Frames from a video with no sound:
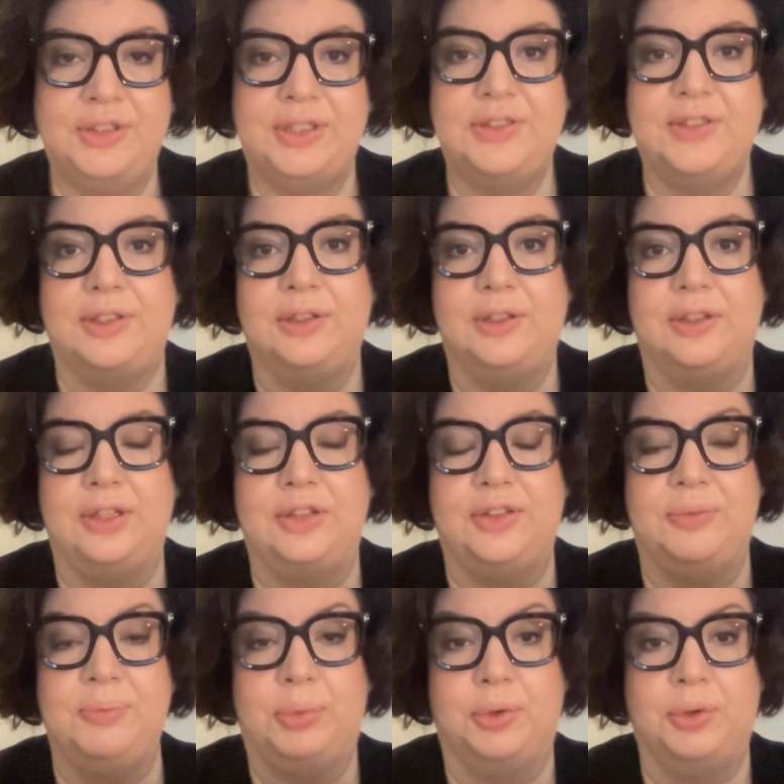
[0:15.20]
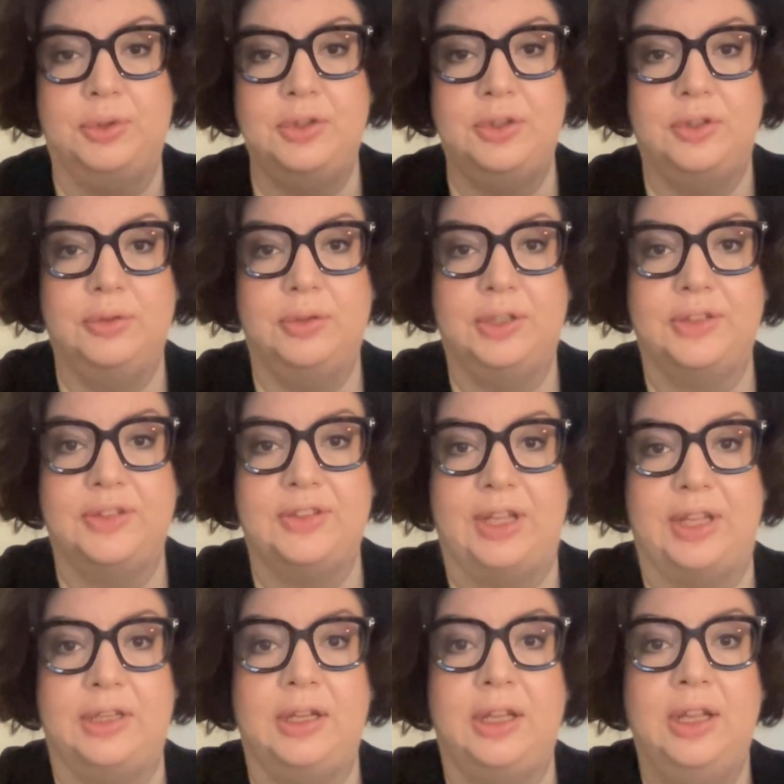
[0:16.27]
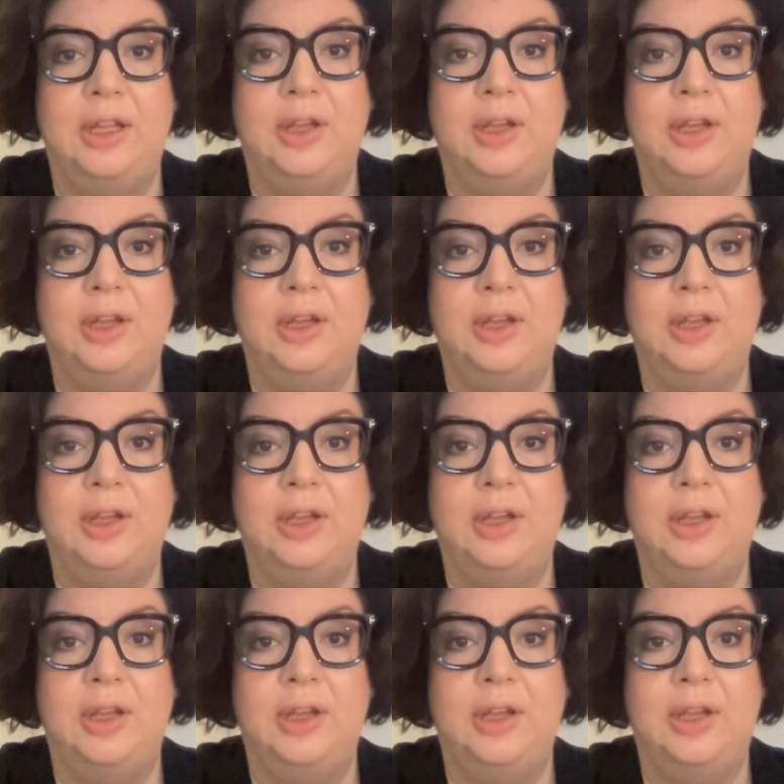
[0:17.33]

it is important to understand